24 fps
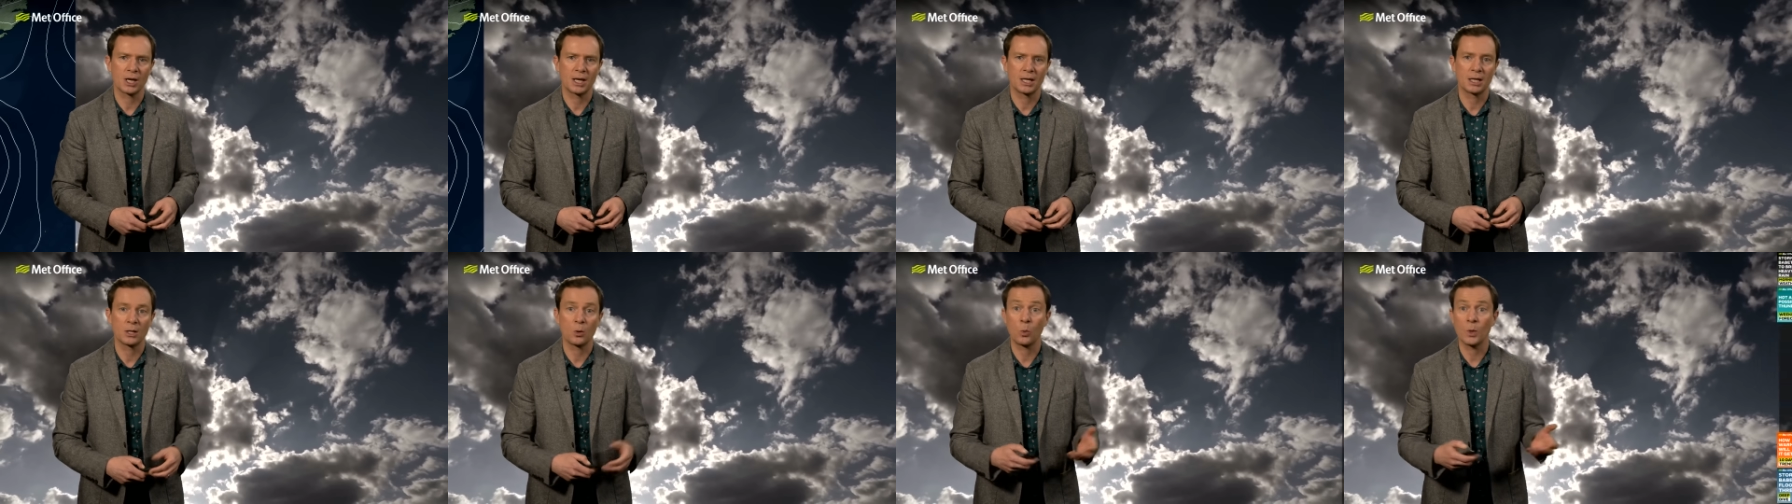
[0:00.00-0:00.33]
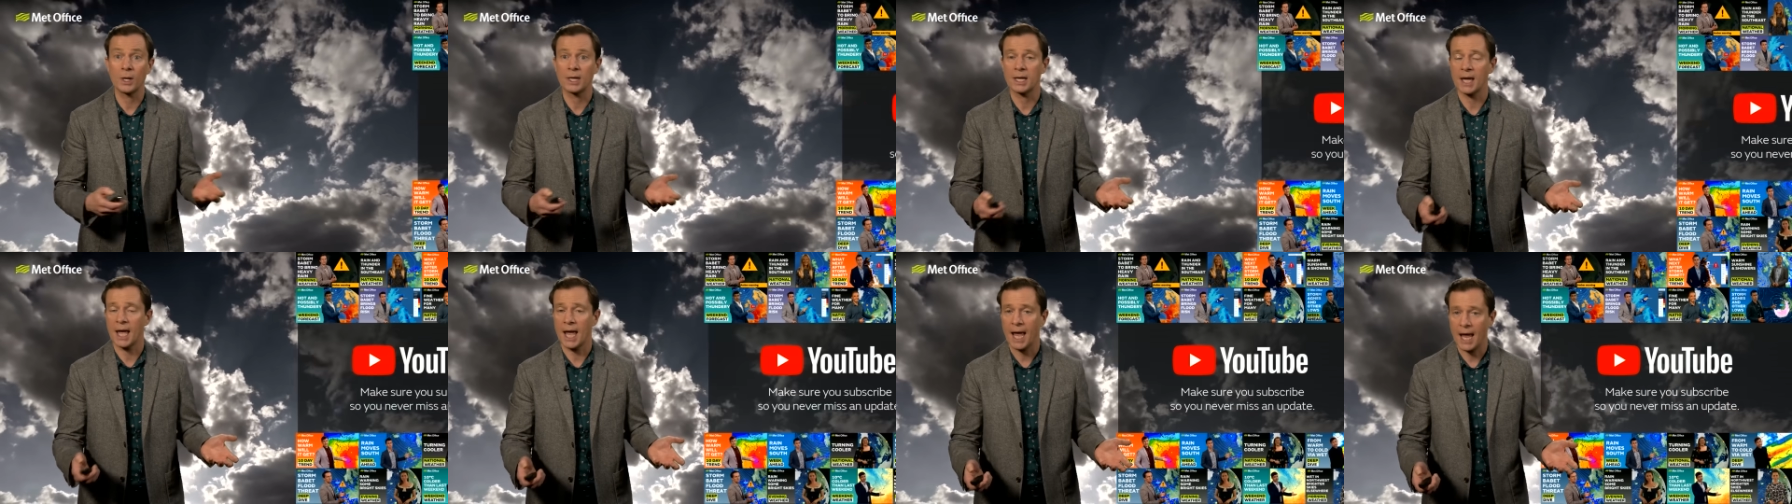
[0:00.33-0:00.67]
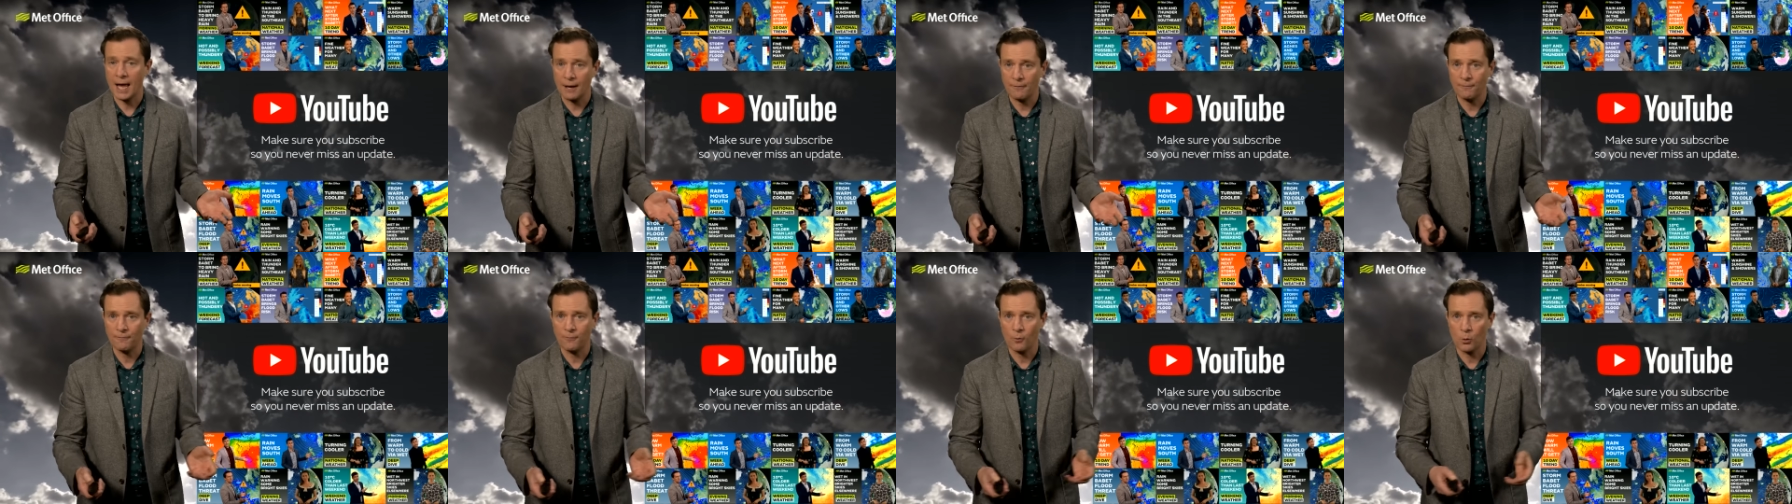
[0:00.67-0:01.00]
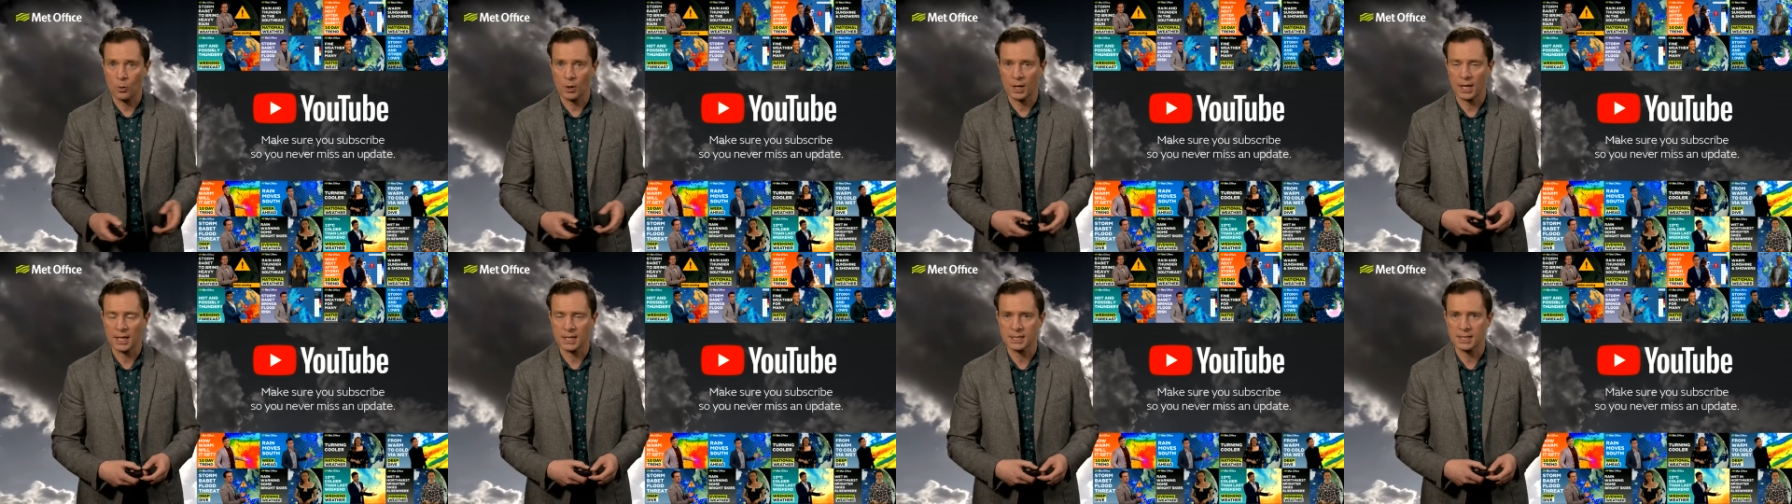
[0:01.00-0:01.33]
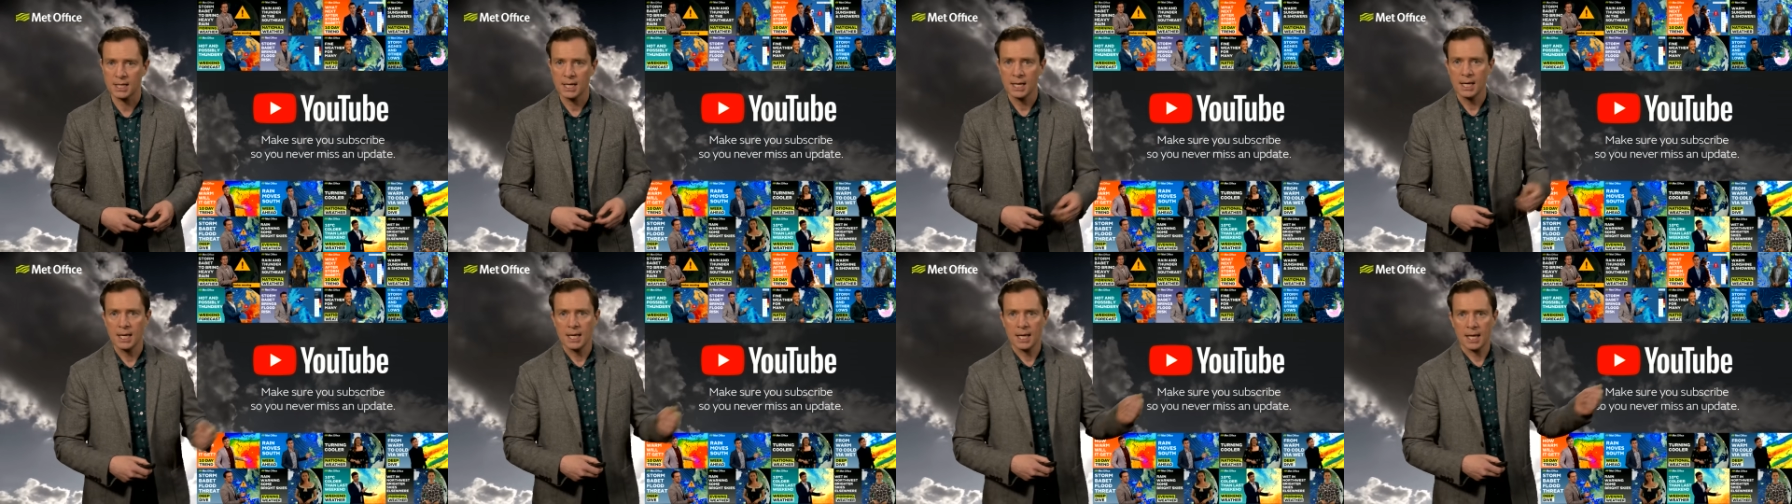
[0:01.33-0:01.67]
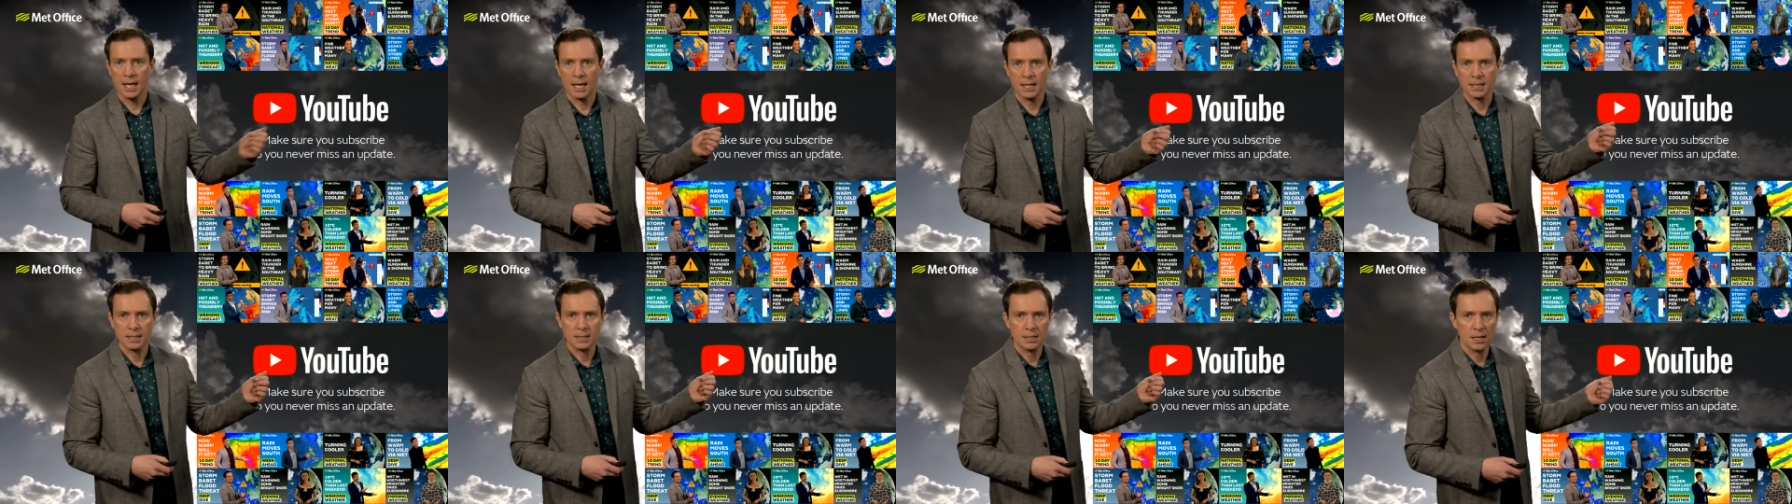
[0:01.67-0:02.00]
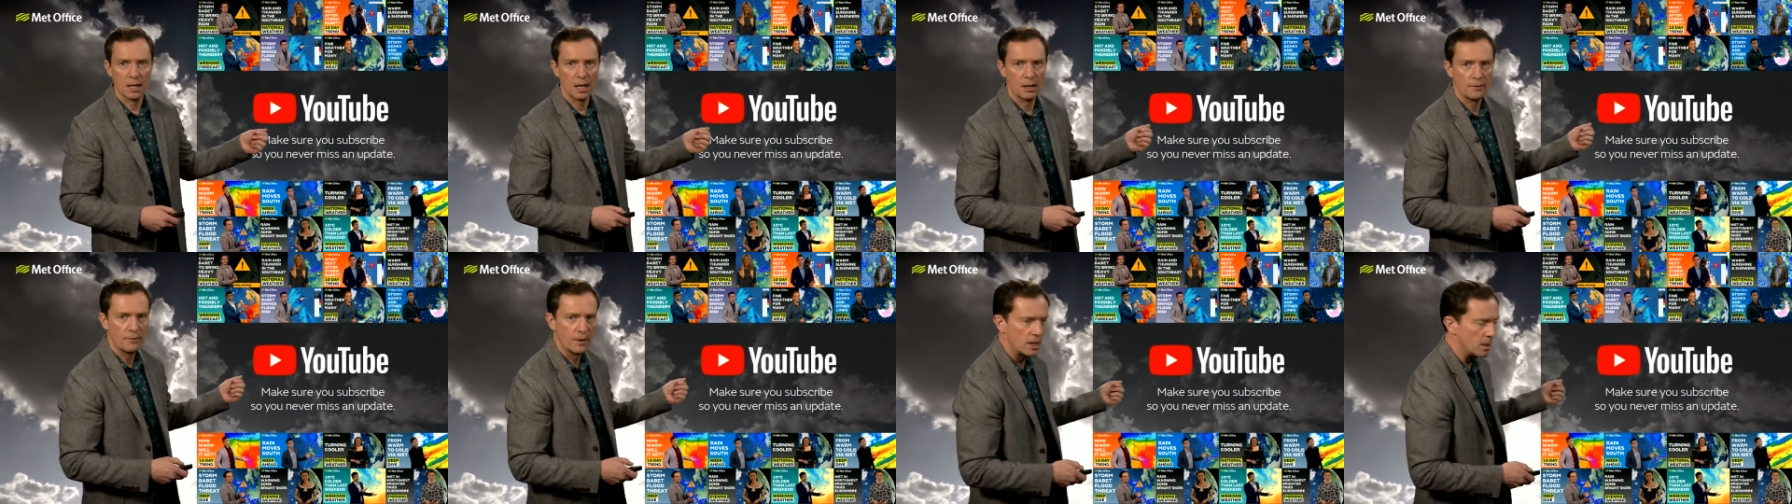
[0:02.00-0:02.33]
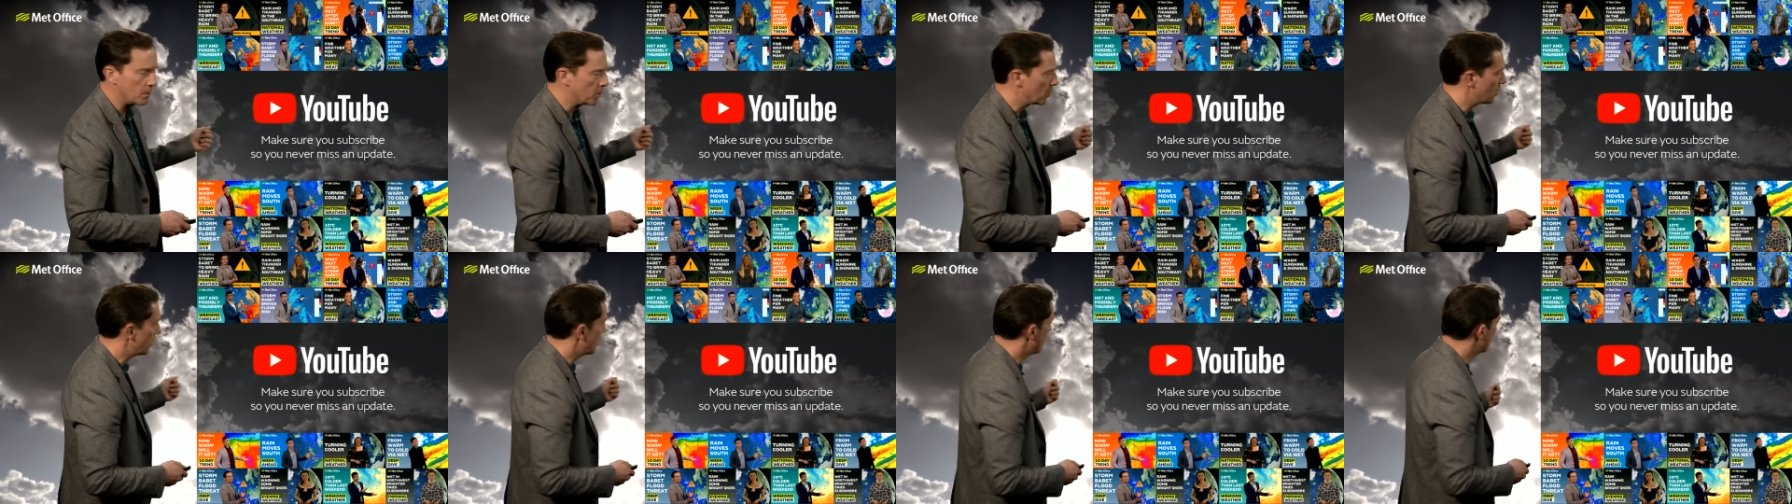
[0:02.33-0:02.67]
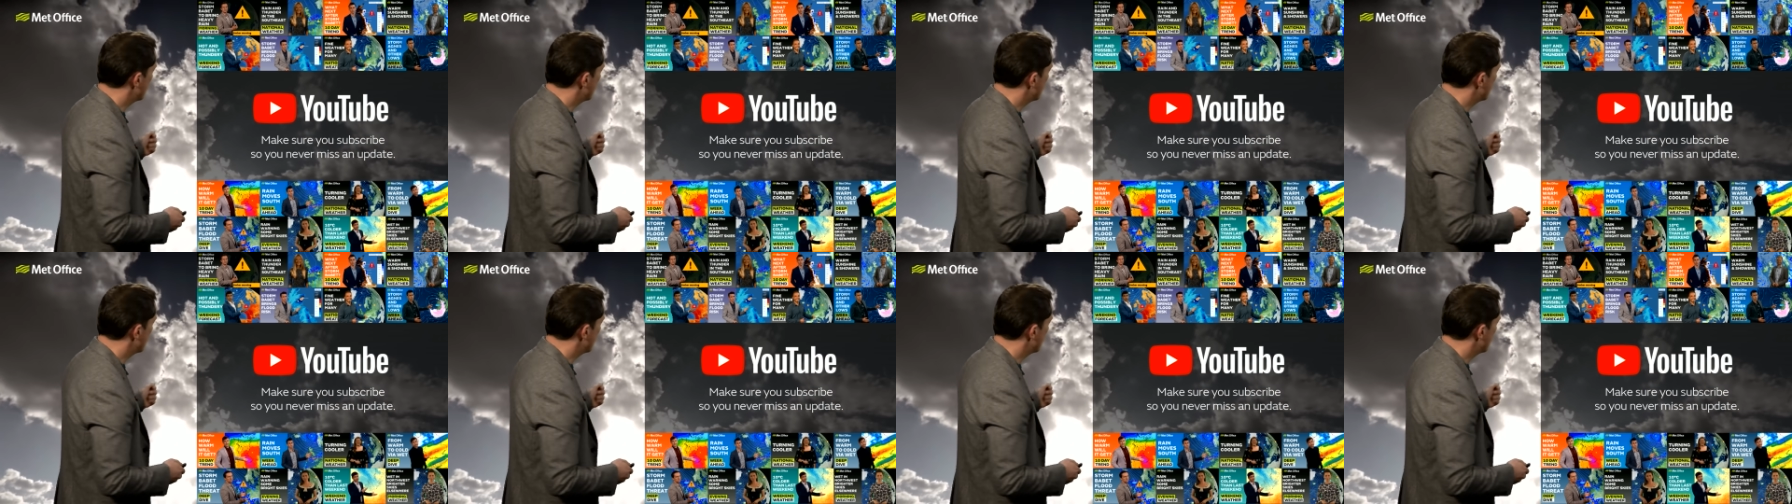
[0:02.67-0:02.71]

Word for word: in the week ahead forecast. That's available